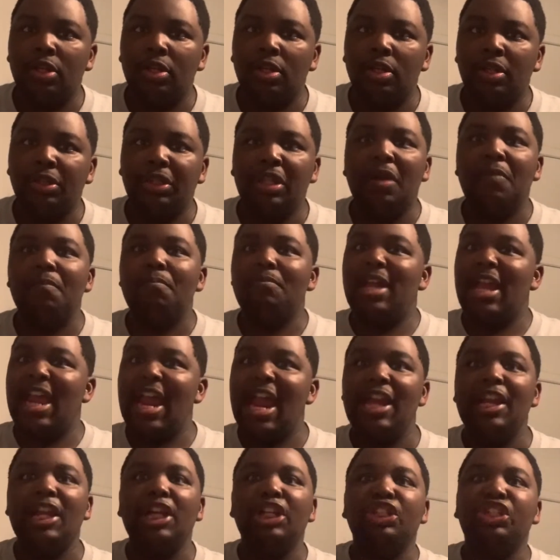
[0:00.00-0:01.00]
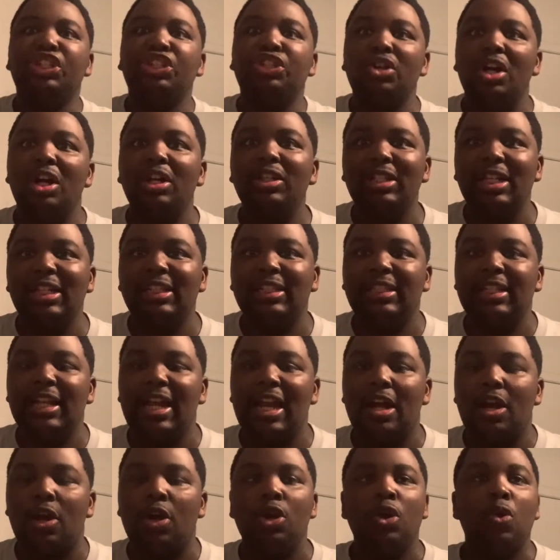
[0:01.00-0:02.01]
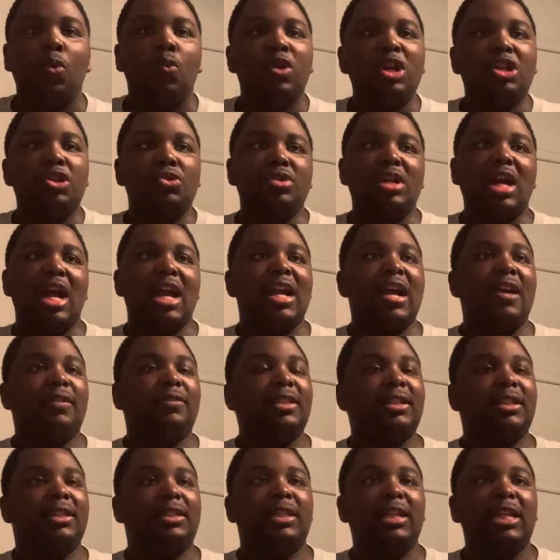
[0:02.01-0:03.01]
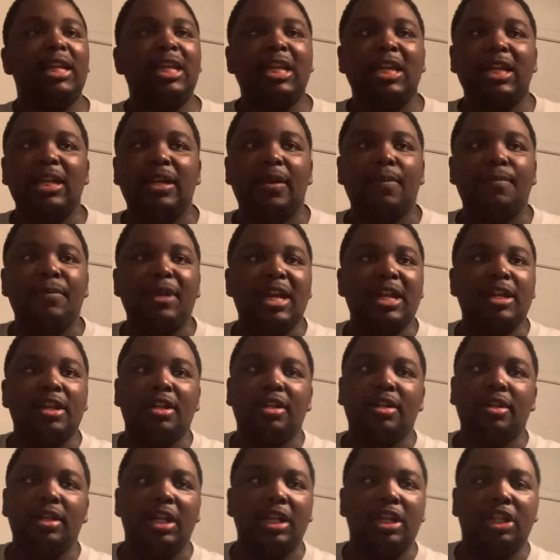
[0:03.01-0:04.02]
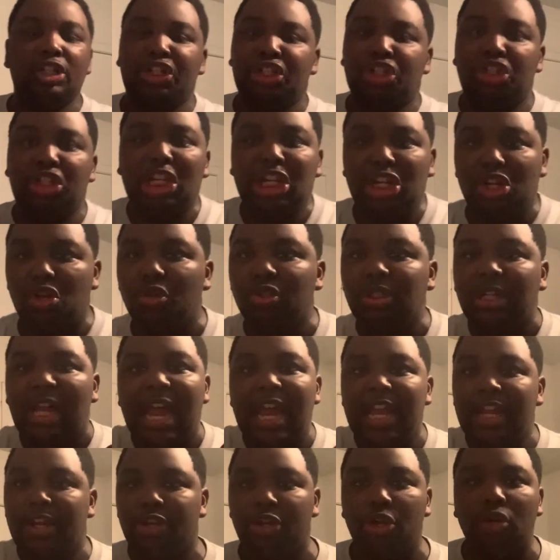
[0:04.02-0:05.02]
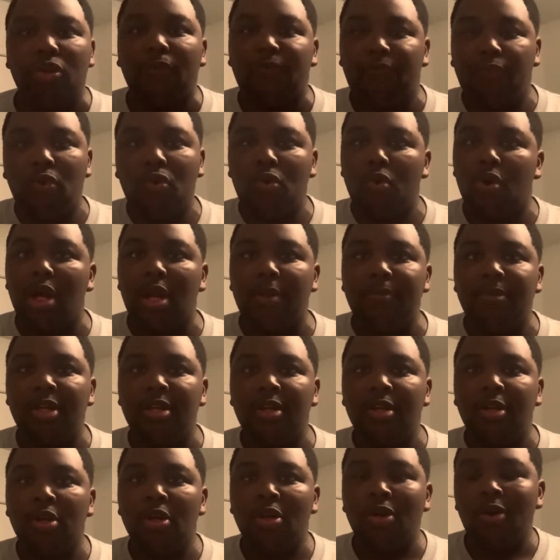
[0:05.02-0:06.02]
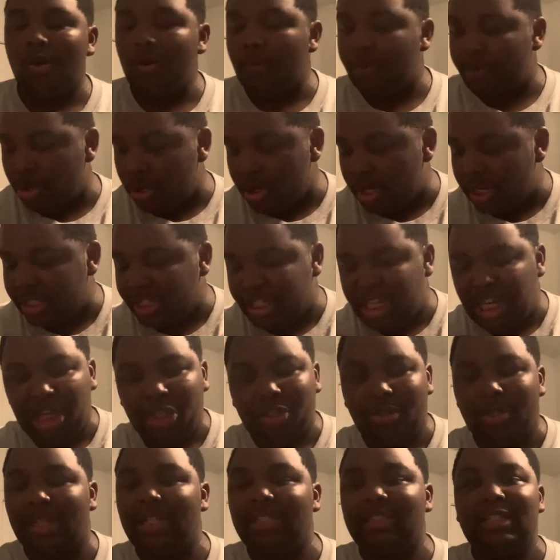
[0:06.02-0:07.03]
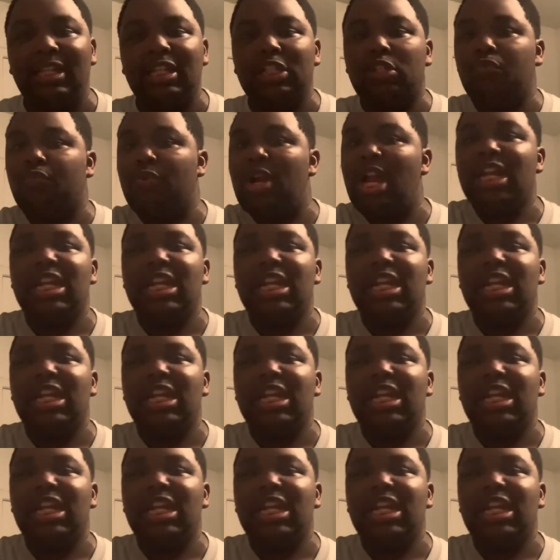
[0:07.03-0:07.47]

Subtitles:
the man is shirtless now. We do not have to see him in a Shield-like uniform or a t-shirt that says "Wreck